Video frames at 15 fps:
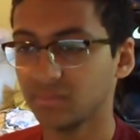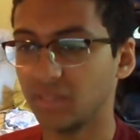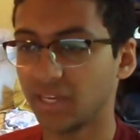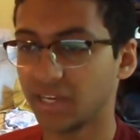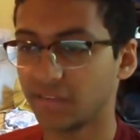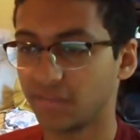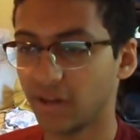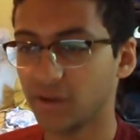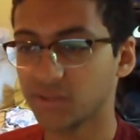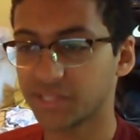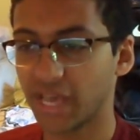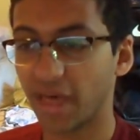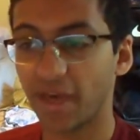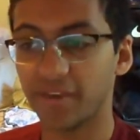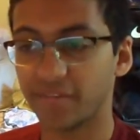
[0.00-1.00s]
Like if I was
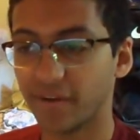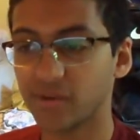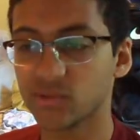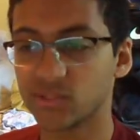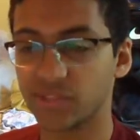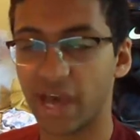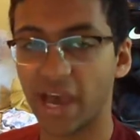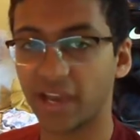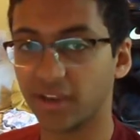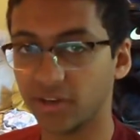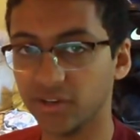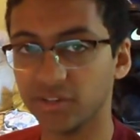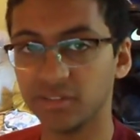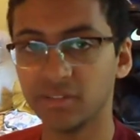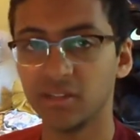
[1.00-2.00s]
that
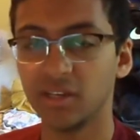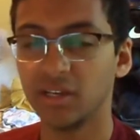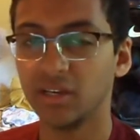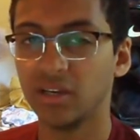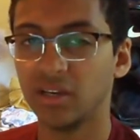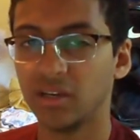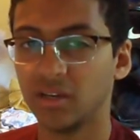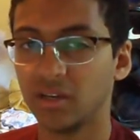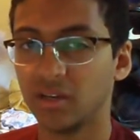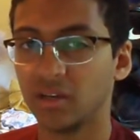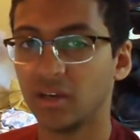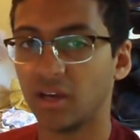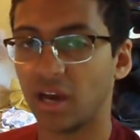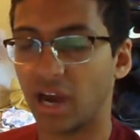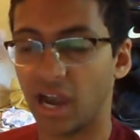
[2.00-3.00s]
good,
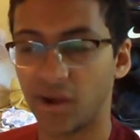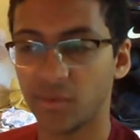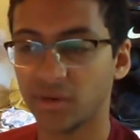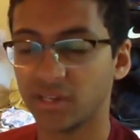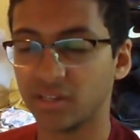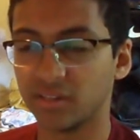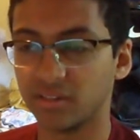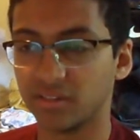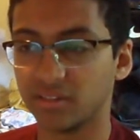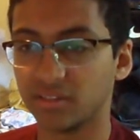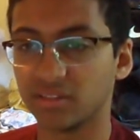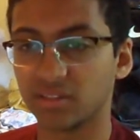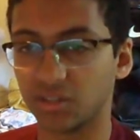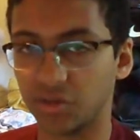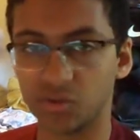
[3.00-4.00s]
I wouldn't
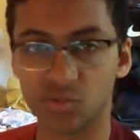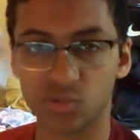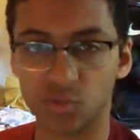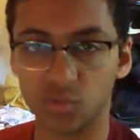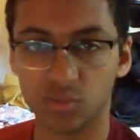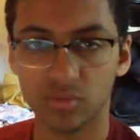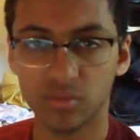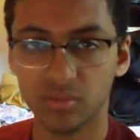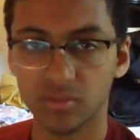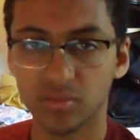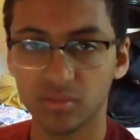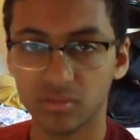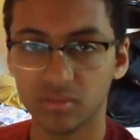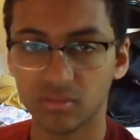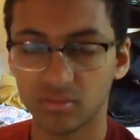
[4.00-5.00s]
go to school.
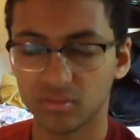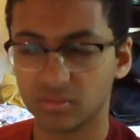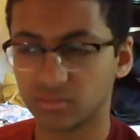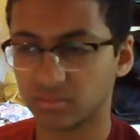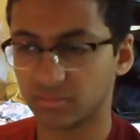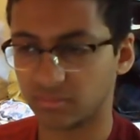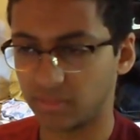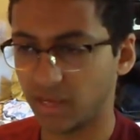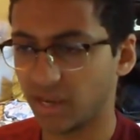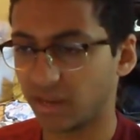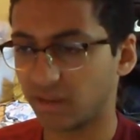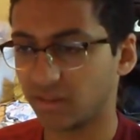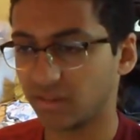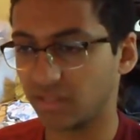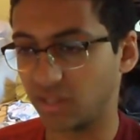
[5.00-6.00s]
Yeah.
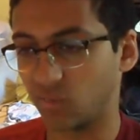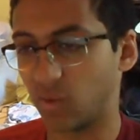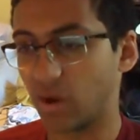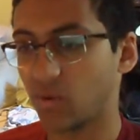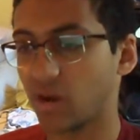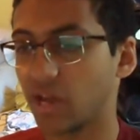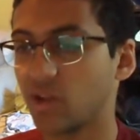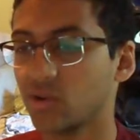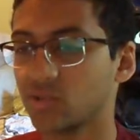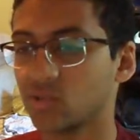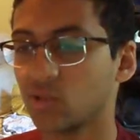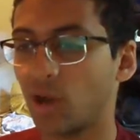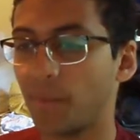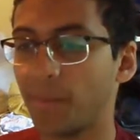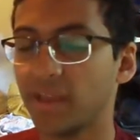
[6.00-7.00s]
Like why would I go to
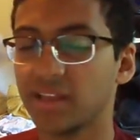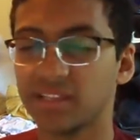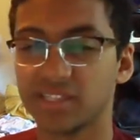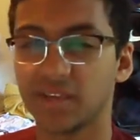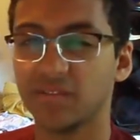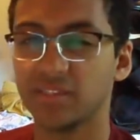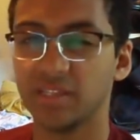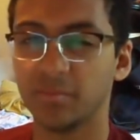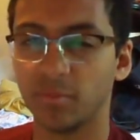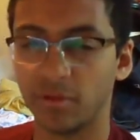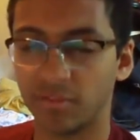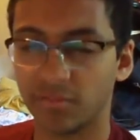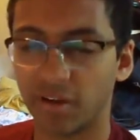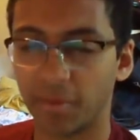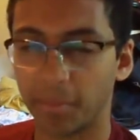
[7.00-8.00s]
school? I'm making
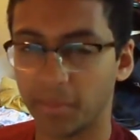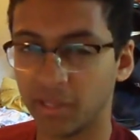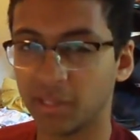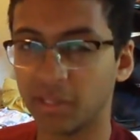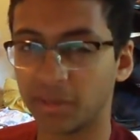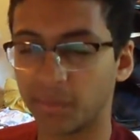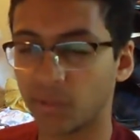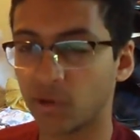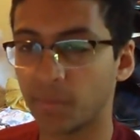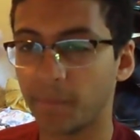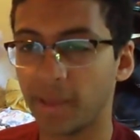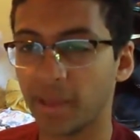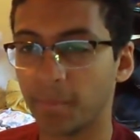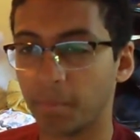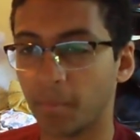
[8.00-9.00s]
17.5 million. I'm gonna
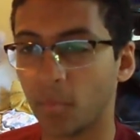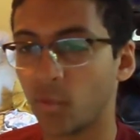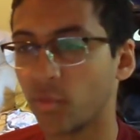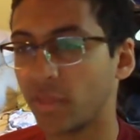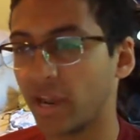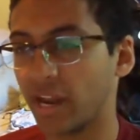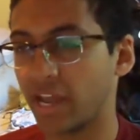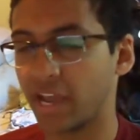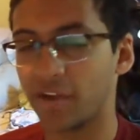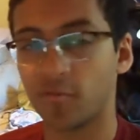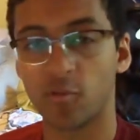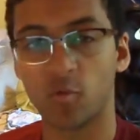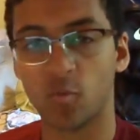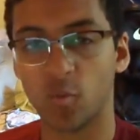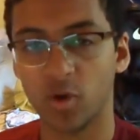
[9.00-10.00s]
make more than I
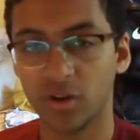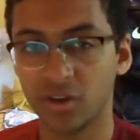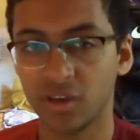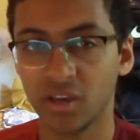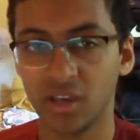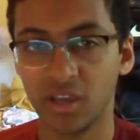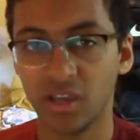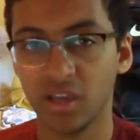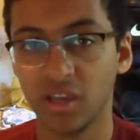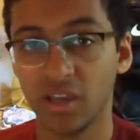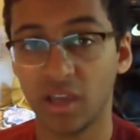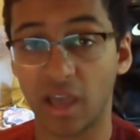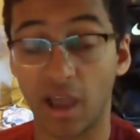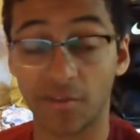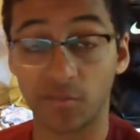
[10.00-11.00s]
ever would
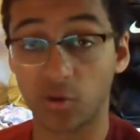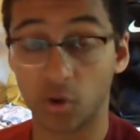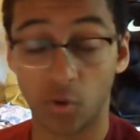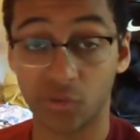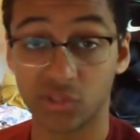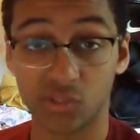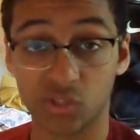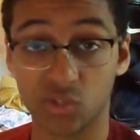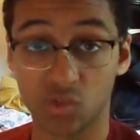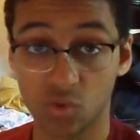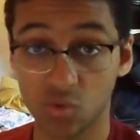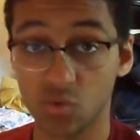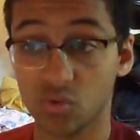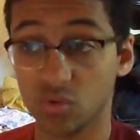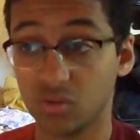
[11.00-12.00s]
ever going to
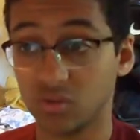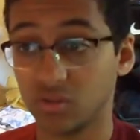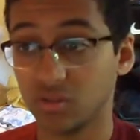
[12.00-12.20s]
school.